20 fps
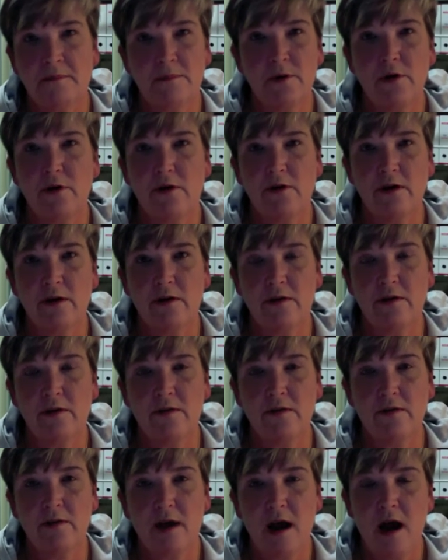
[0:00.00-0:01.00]
Who
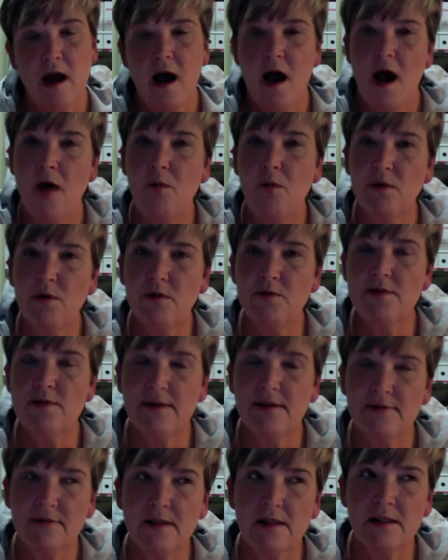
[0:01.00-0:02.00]
knows? I will
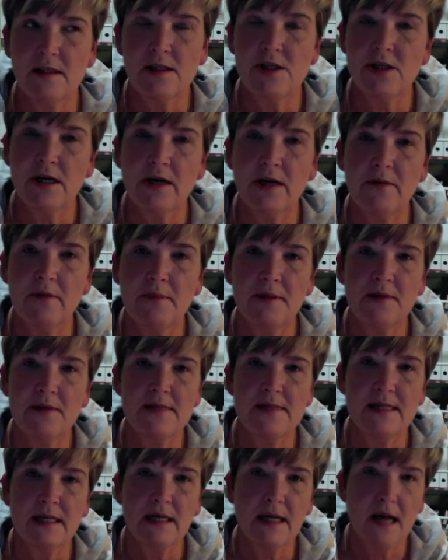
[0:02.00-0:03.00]
definitely share a bit of
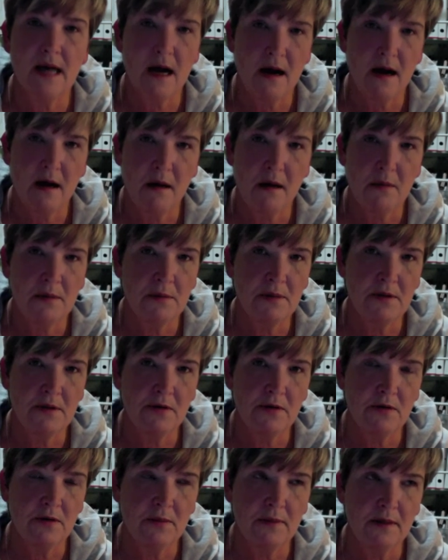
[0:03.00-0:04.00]
Sydney Harbour with
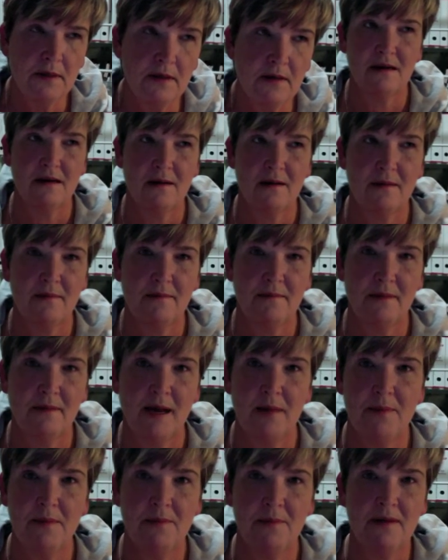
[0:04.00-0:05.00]
you because
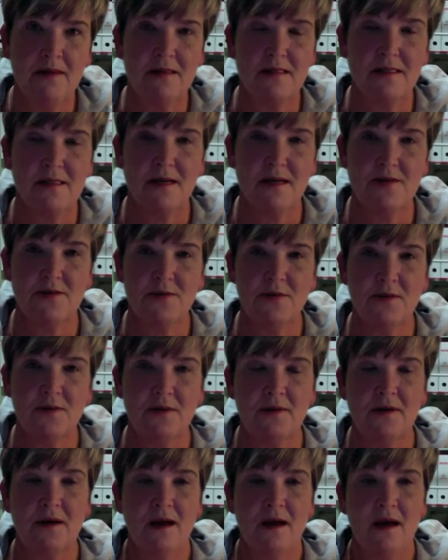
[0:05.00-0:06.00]
happy Mother's Day to all
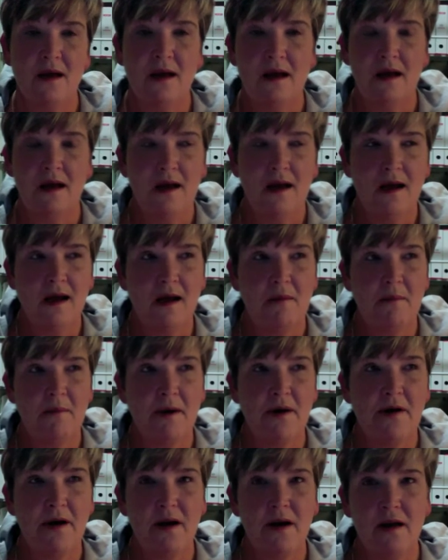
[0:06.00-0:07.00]
the
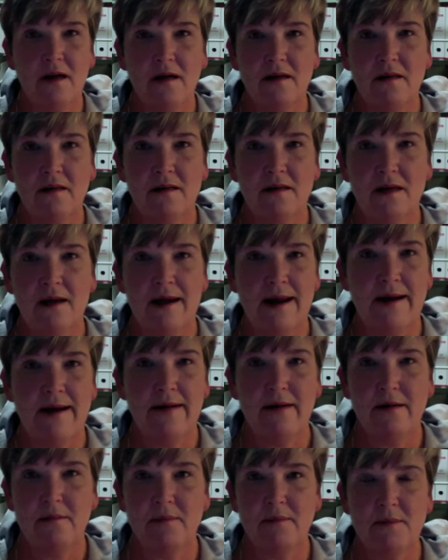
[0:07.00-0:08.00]
American
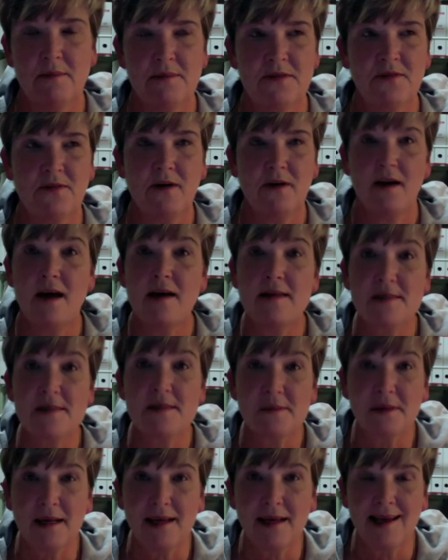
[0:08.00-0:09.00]
Canadian mums for last
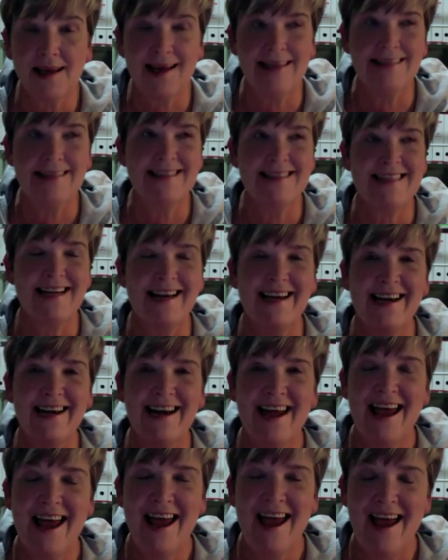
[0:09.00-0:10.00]
weekend, and
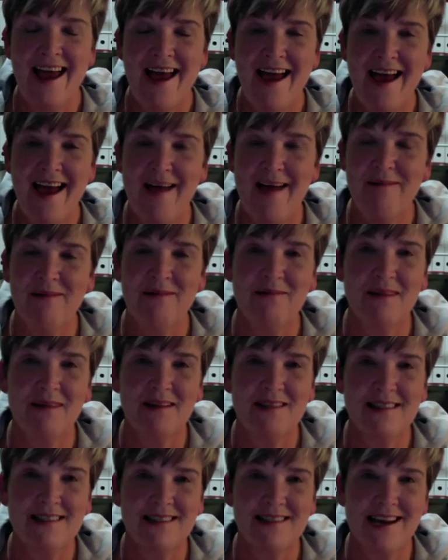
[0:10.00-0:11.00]
happy
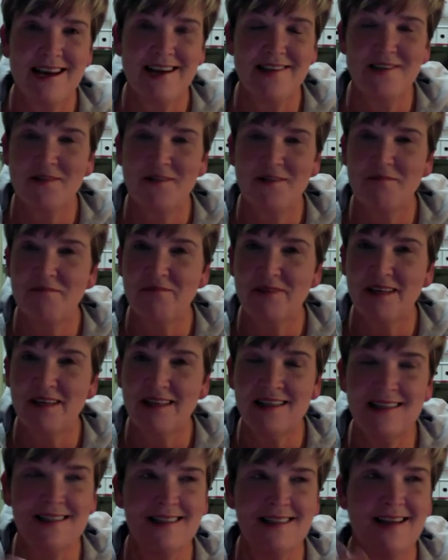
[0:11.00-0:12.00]
Mother's Day to
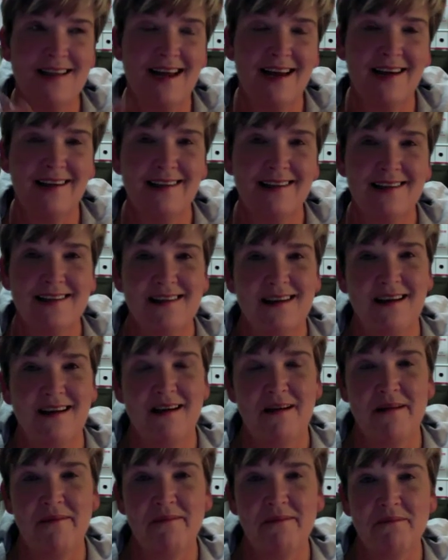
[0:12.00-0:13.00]
British and
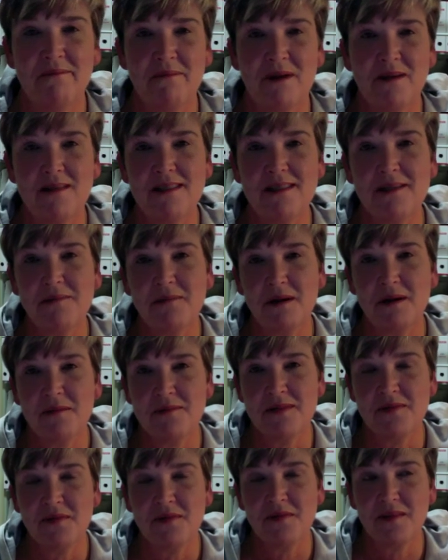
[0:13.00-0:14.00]
Aussie
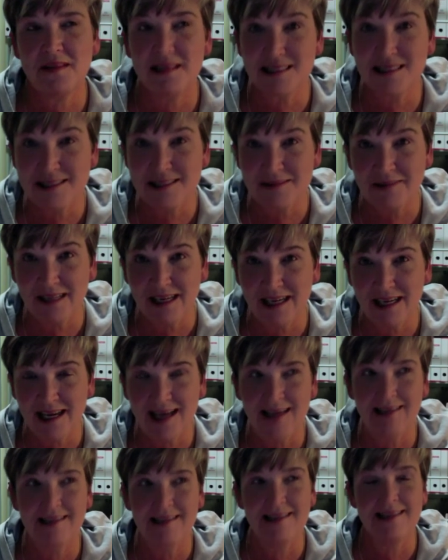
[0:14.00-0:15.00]
mums for this
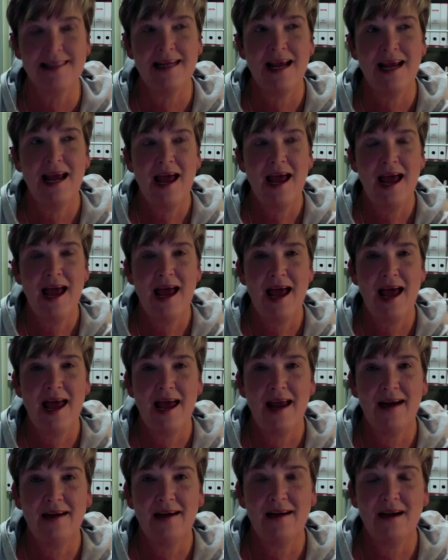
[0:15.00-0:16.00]
weekend.
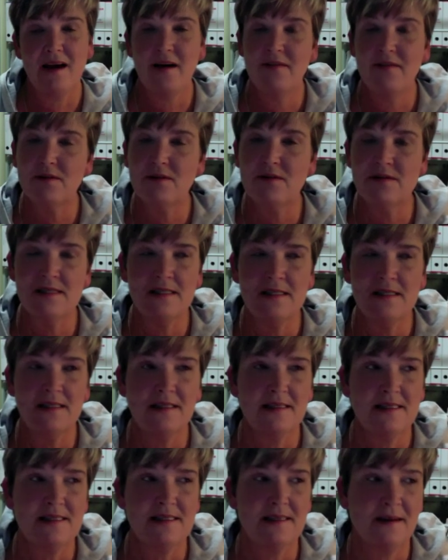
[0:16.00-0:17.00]
And of course,
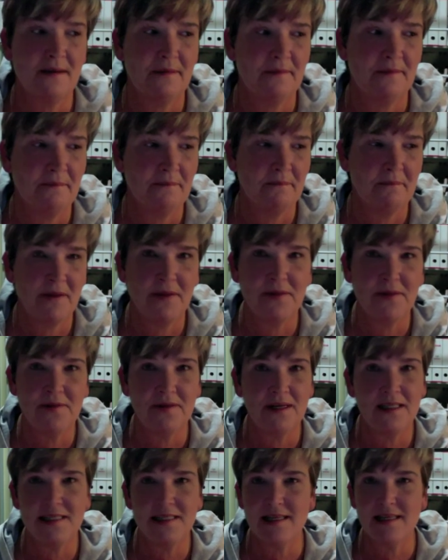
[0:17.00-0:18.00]
it's
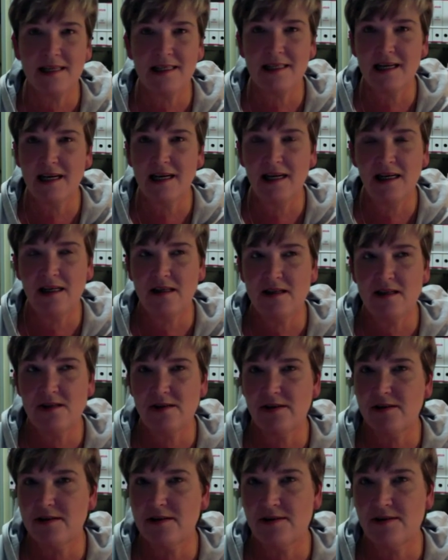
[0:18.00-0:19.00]
Mothering Sunday in
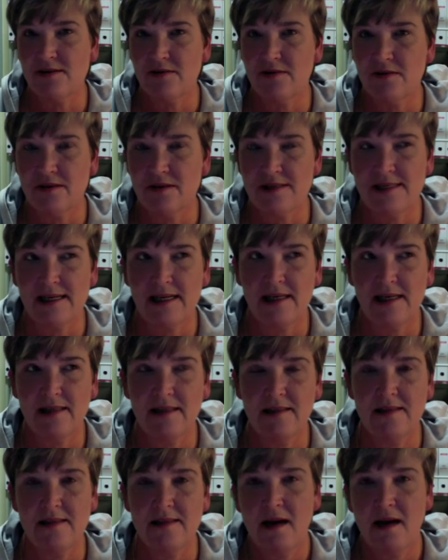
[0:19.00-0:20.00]
churches across
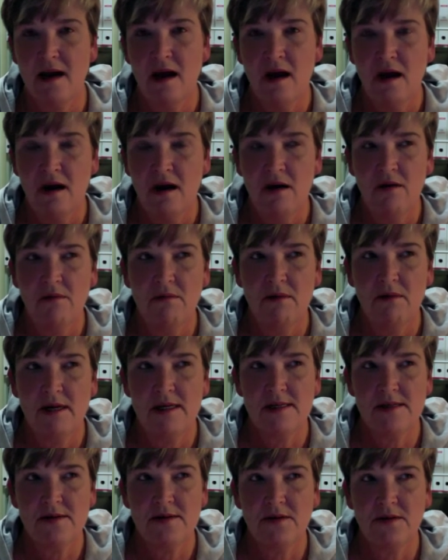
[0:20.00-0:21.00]
England. We
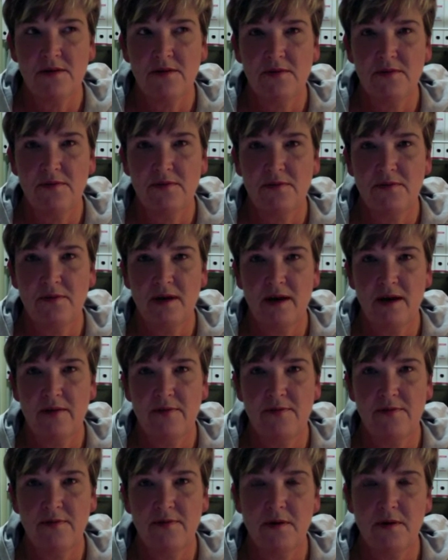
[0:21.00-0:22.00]
sort of
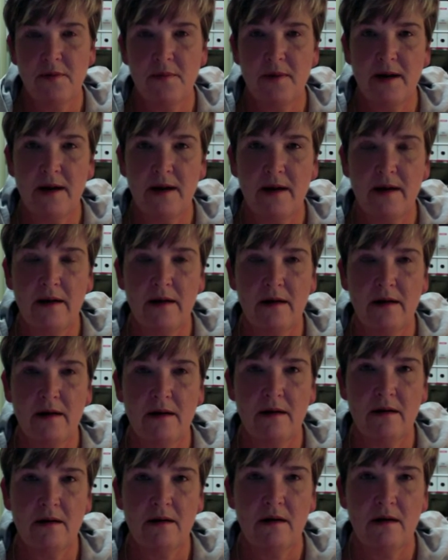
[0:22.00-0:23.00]
have done away.
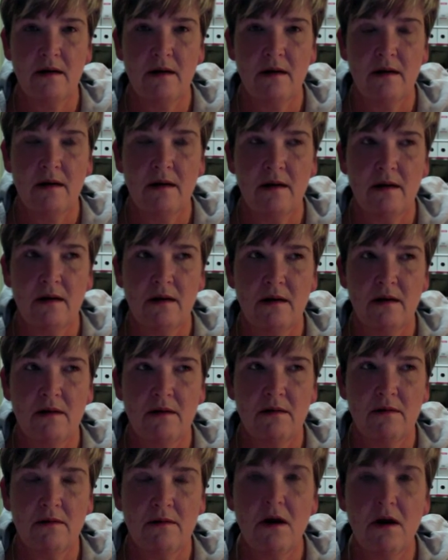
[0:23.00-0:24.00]

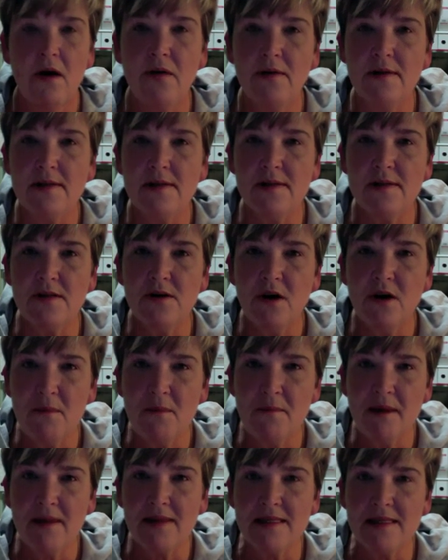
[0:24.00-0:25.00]
No, it's
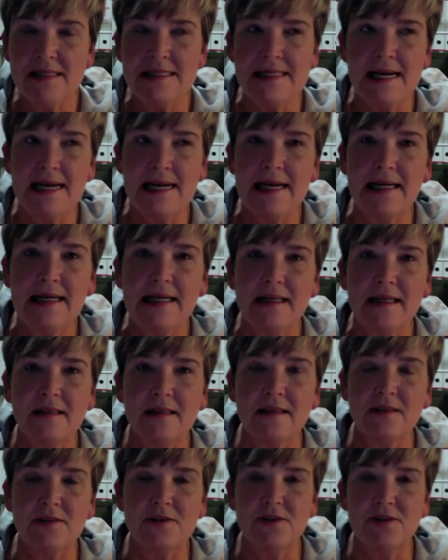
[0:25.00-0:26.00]
not Mother's Day in
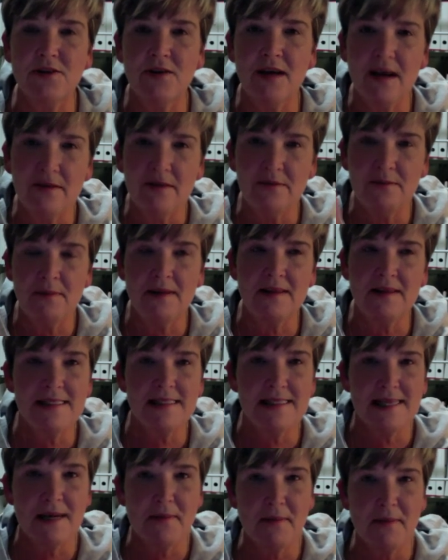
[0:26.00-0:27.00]
England. You have Mother's
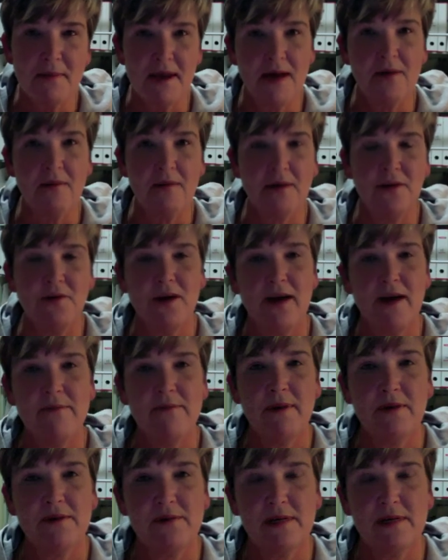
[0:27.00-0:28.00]
Day back when you have
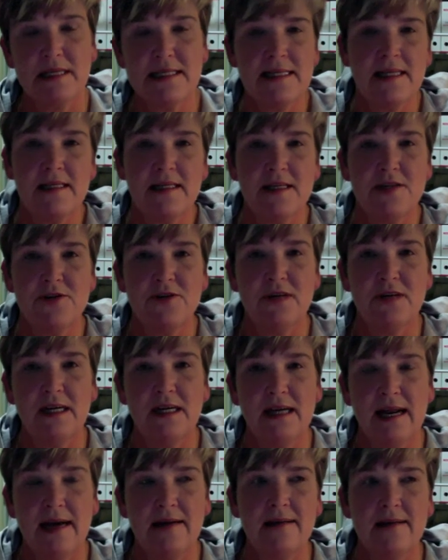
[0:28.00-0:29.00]
Mothering Sunday during
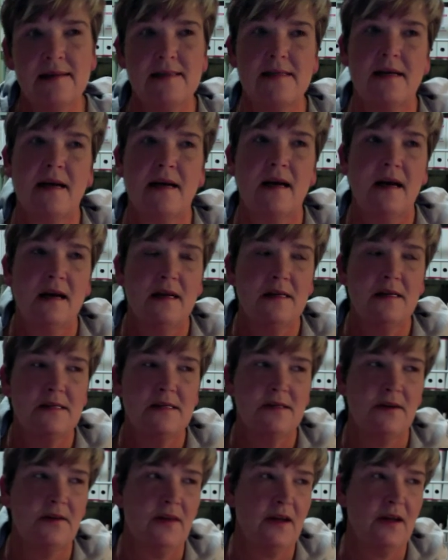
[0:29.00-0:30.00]
Lent.
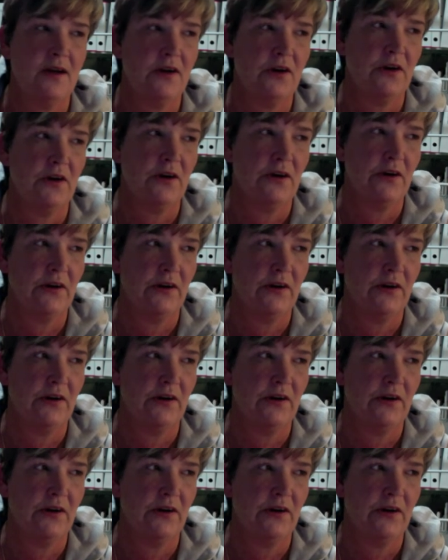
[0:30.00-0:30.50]
So there you go.